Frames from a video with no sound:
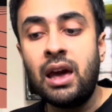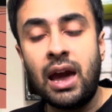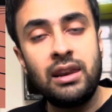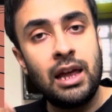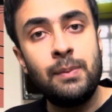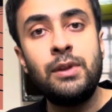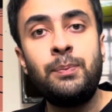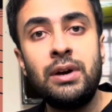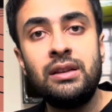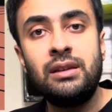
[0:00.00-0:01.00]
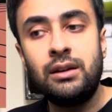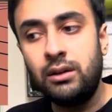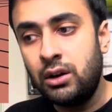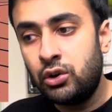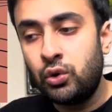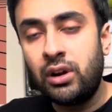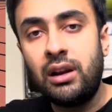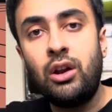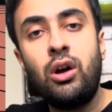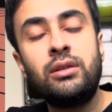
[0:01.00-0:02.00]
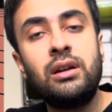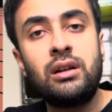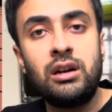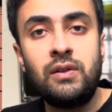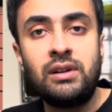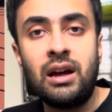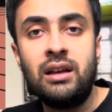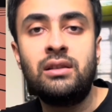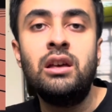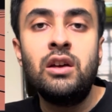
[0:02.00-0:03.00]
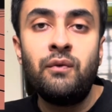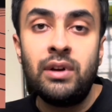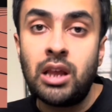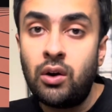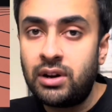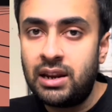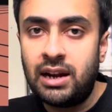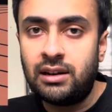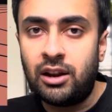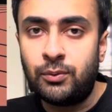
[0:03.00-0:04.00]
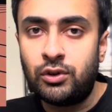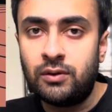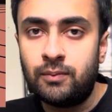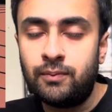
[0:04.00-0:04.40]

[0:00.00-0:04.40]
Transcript: and help the person to run along the curved task without any interruption.